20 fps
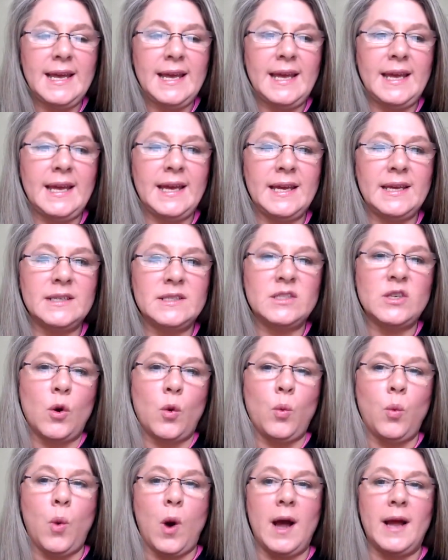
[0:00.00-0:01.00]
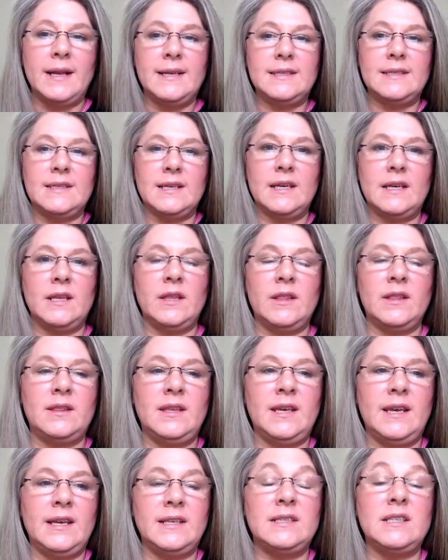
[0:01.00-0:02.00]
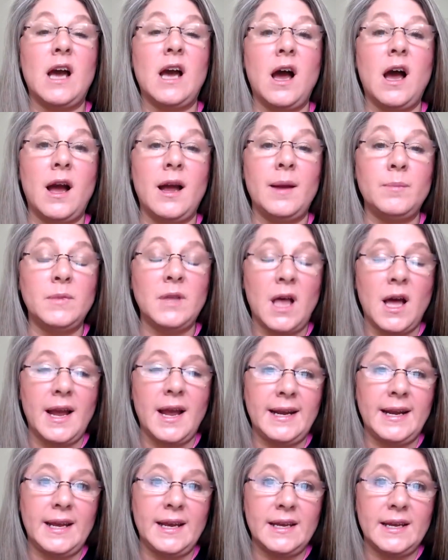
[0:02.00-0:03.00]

is what the timeline